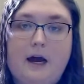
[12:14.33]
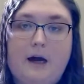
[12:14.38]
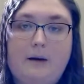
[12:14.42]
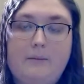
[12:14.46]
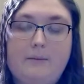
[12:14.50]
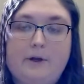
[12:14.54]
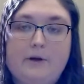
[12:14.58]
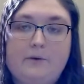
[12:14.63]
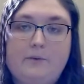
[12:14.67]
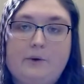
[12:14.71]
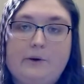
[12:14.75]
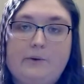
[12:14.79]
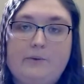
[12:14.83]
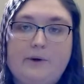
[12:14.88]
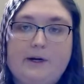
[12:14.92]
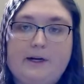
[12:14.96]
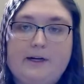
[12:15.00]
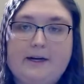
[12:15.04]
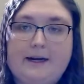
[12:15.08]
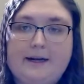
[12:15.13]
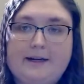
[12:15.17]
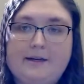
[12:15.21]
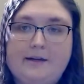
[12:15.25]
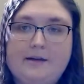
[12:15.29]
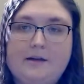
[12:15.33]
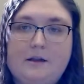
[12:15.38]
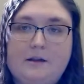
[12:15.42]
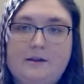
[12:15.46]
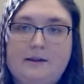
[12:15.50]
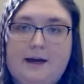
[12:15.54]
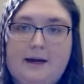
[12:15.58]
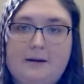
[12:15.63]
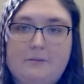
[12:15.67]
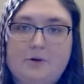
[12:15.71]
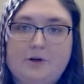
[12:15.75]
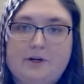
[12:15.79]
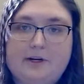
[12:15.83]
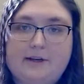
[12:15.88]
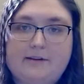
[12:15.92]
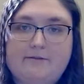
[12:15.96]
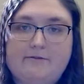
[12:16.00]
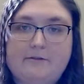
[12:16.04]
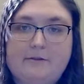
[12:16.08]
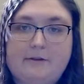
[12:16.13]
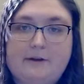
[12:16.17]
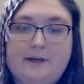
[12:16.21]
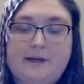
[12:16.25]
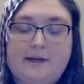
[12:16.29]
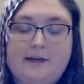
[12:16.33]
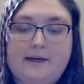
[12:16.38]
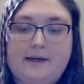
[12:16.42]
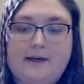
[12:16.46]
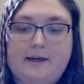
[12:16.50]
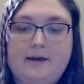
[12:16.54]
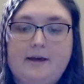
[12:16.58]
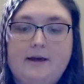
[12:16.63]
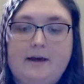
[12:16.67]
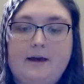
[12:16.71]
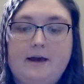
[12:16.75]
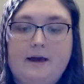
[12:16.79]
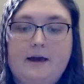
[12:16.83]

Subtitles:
And we work kind of collaboratively.